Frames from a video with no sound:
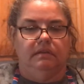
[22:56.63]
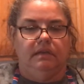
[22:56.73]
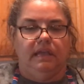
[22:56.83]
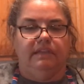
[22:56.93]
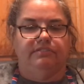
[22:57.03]

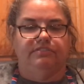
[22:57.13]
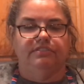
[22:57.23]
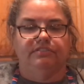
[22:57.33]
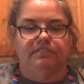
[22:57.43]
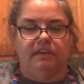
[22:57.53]
It's
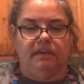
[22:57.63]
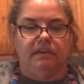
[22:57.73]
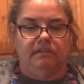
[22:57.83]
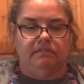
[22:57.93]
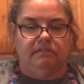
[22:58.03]
just a
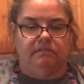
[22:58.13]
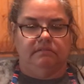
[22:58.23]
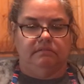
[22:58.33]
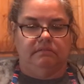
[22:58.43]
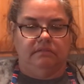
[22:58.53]

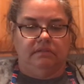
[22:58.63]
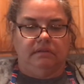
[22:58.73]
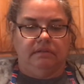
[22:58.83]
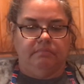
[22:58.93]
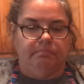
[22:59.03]

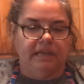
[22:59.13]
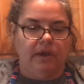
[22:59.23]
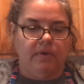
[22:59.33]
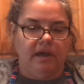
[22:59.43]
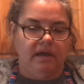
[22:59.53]
big
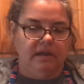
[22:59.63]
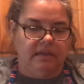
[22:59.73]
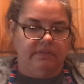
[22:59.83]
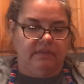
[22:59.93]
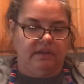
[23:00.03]
old hunk
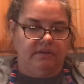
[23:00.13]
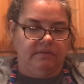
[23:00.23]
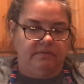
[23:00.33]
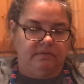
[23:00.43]
in there.